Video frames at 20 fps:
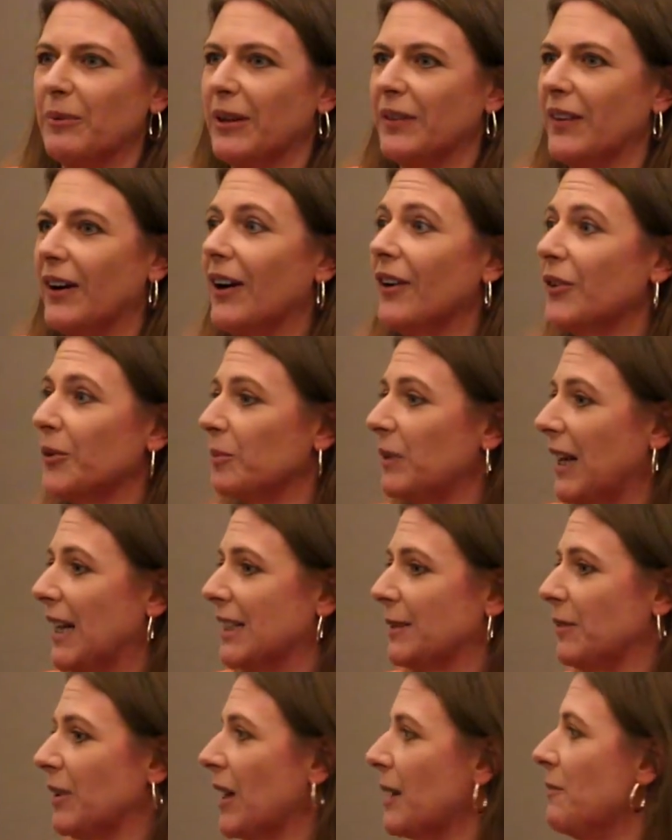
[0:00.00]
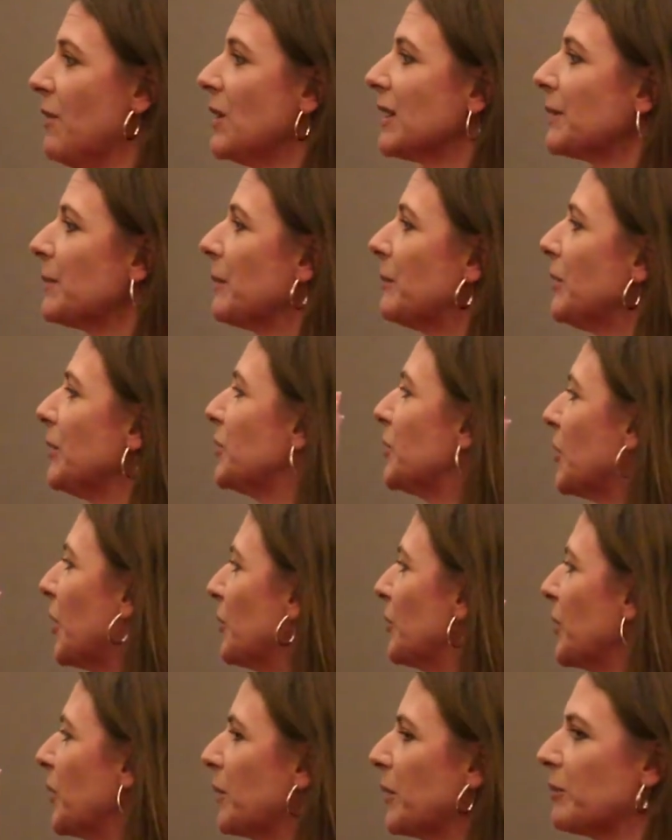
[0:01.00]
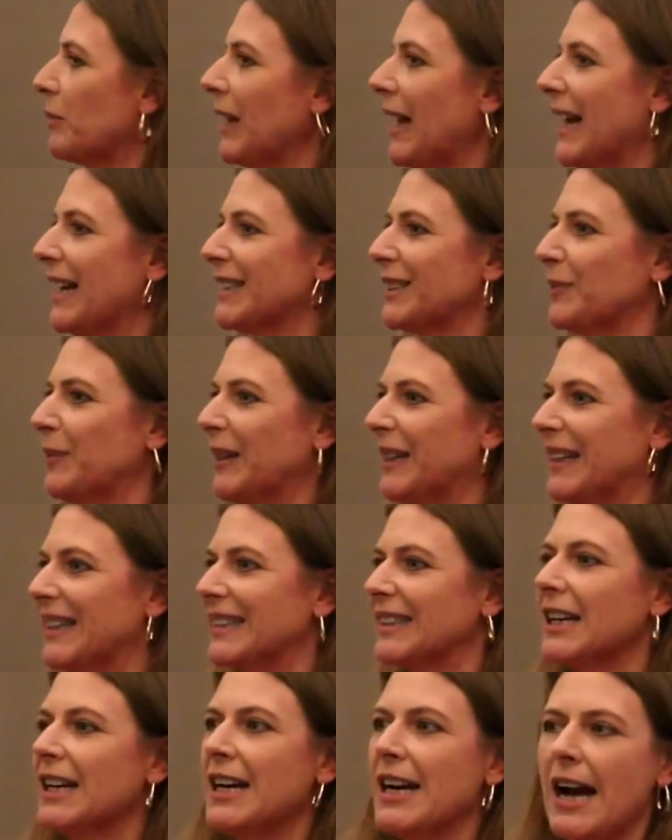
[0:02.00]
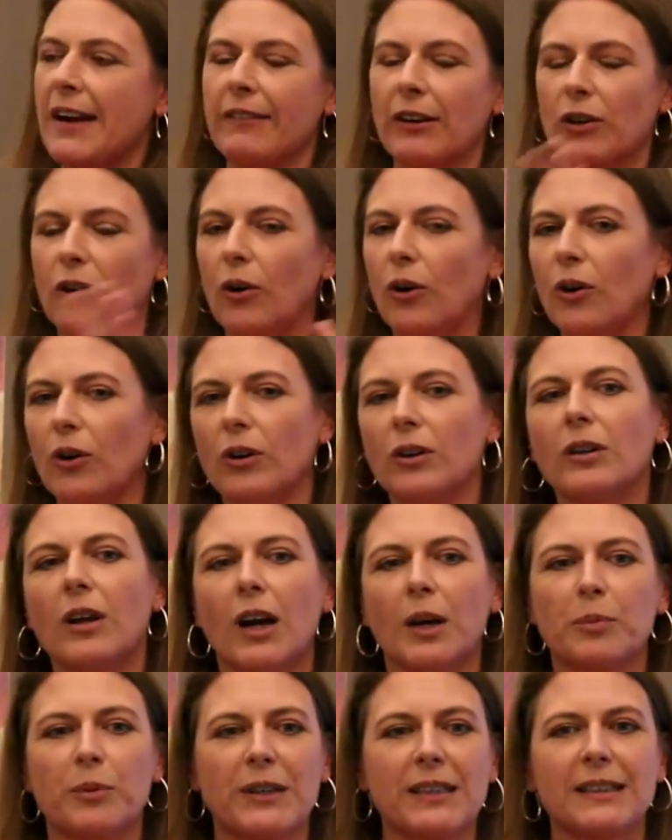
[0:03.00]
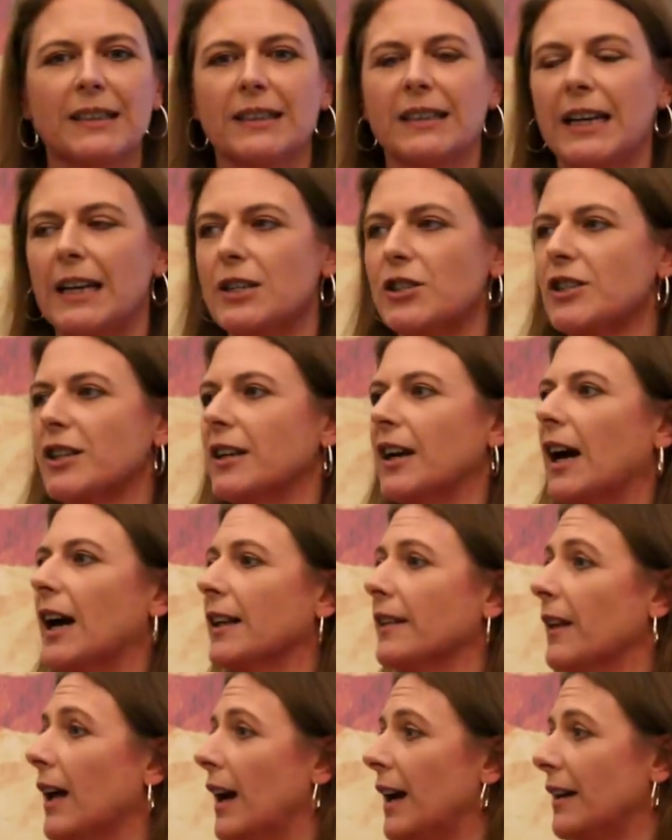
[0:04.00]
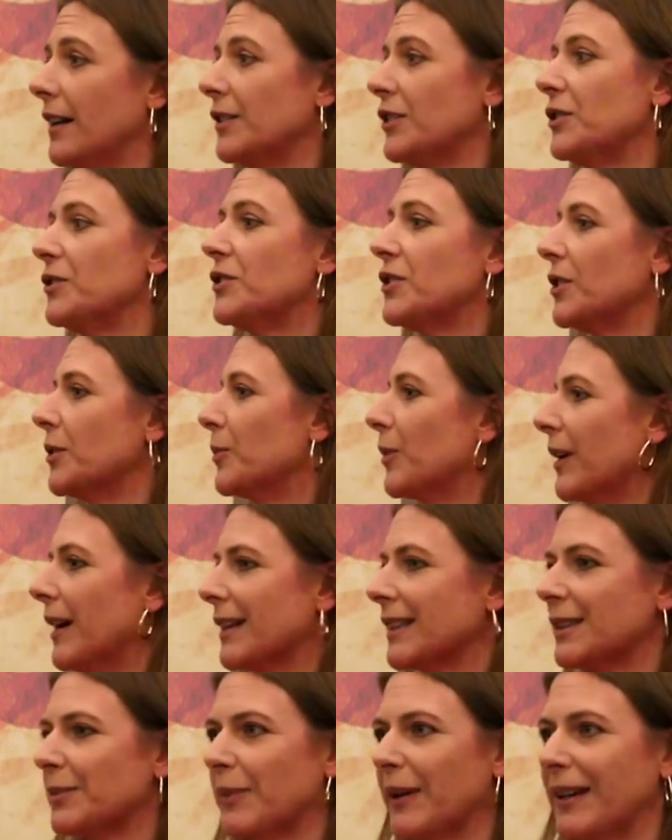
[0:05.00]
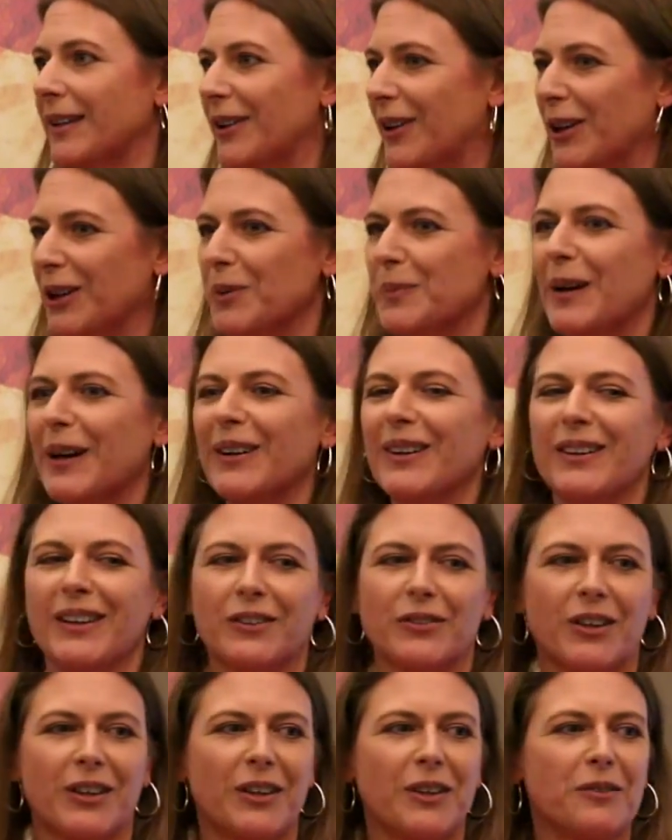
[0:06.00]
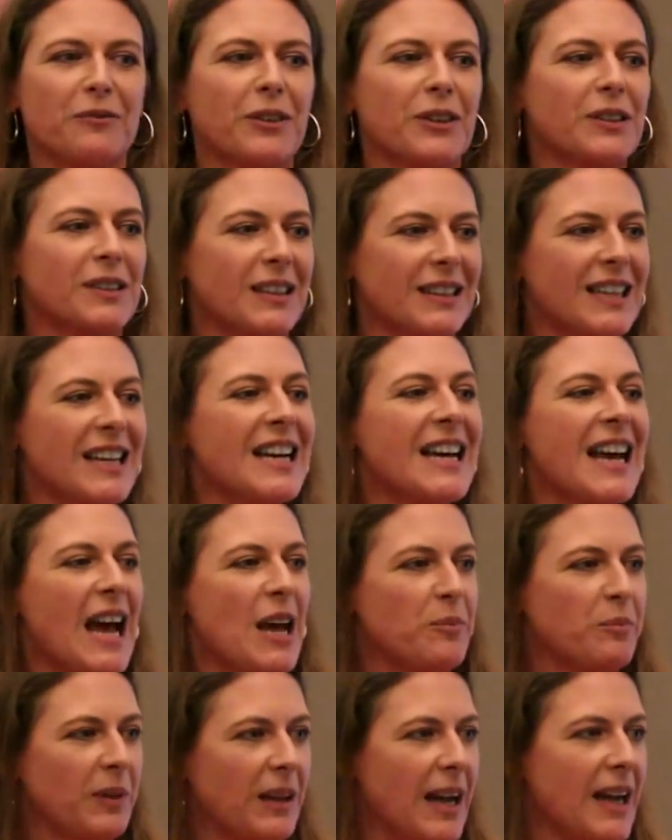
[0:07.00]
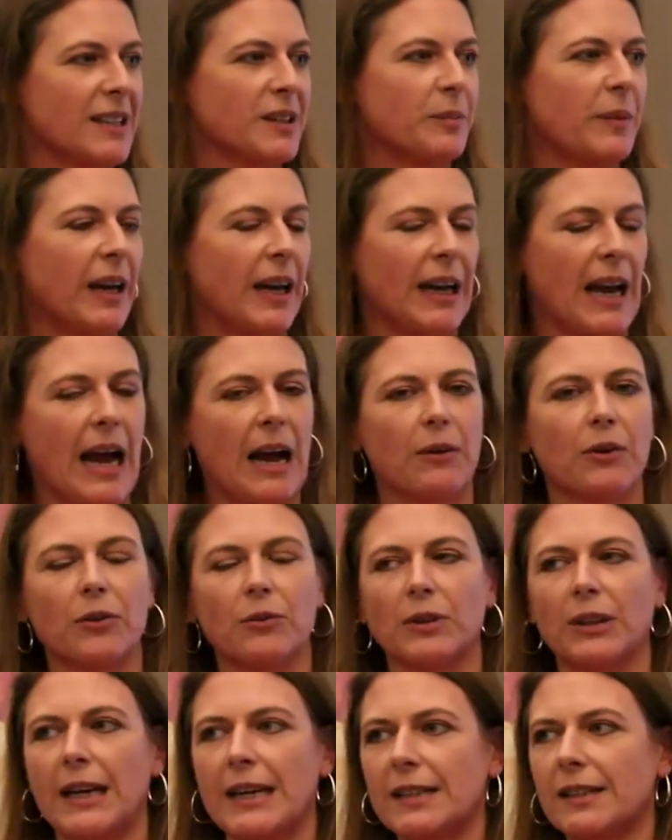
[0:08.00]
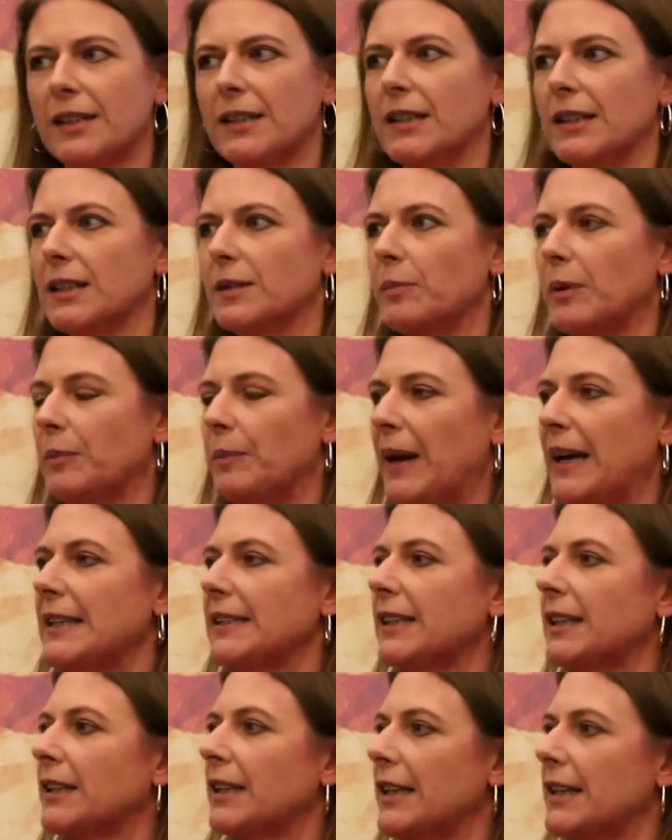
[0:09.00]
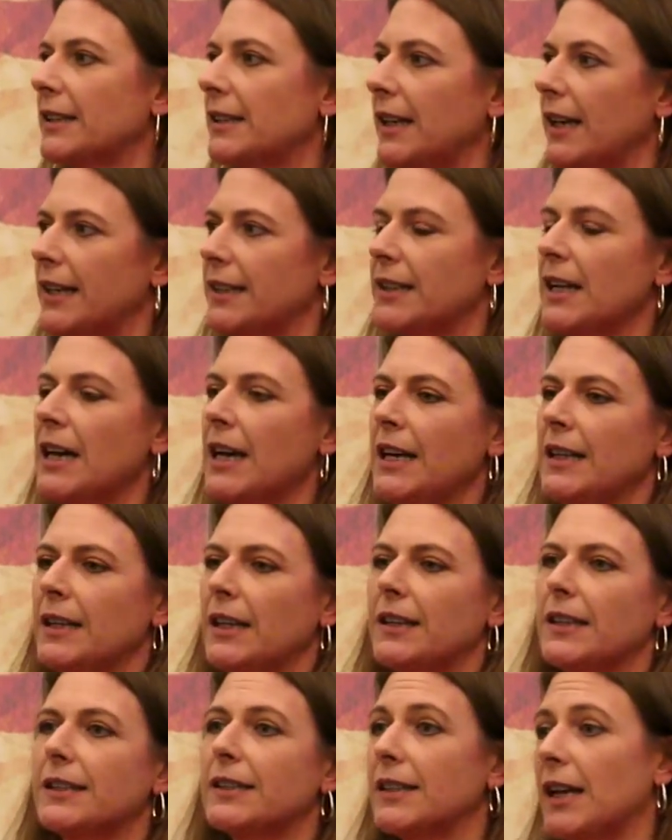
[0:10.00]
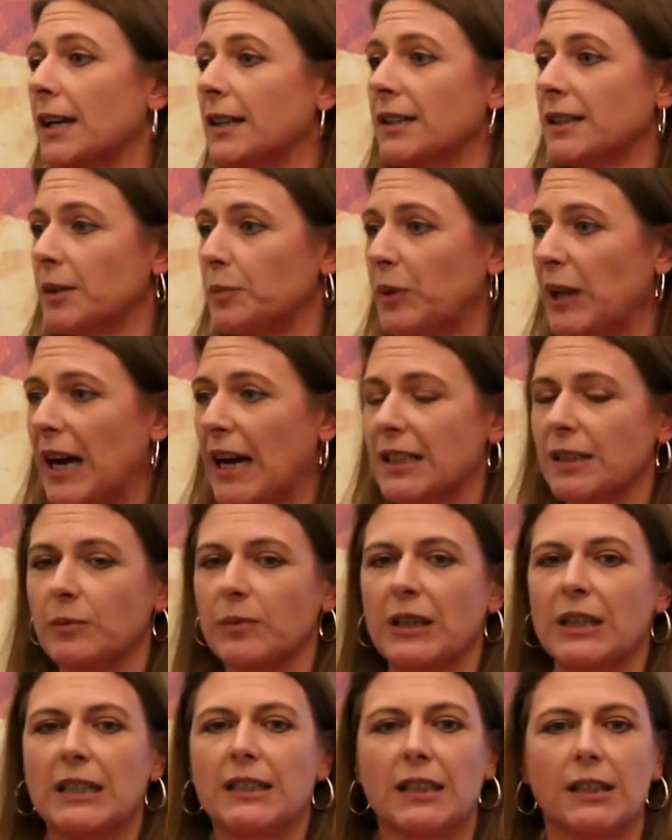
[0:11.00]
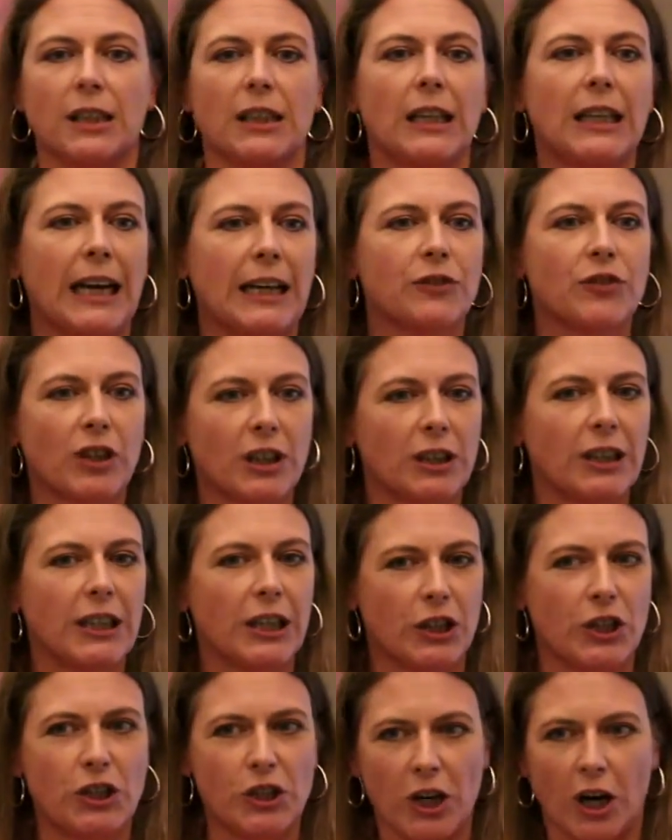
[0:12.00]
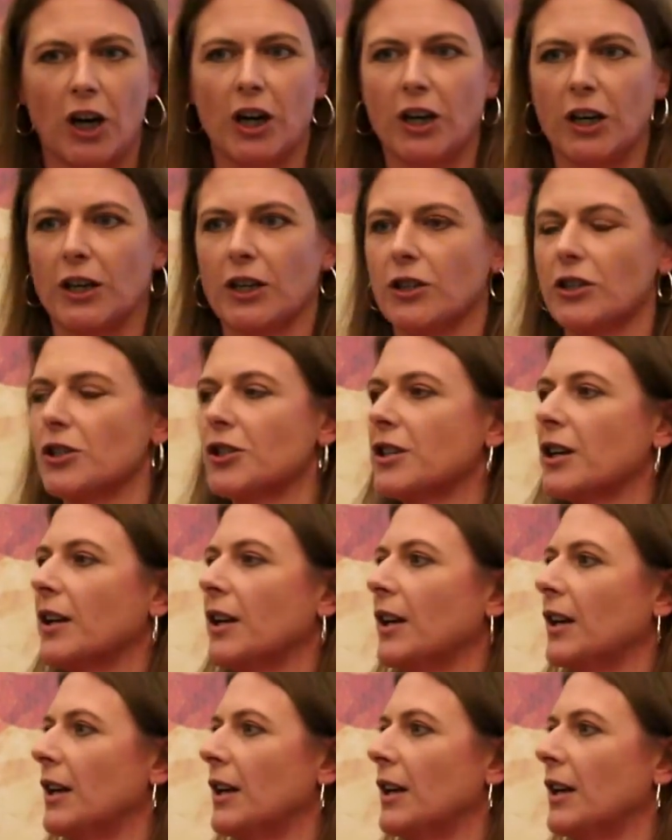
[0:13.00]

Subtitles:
but the other plasma. Okay, most people don't know what plasma is. I've got a whole long presentation online on YouTube where I explain all about electric universe and plasma and how it relates to this. But basically it says that the sun is a plasma, it's an electrically charged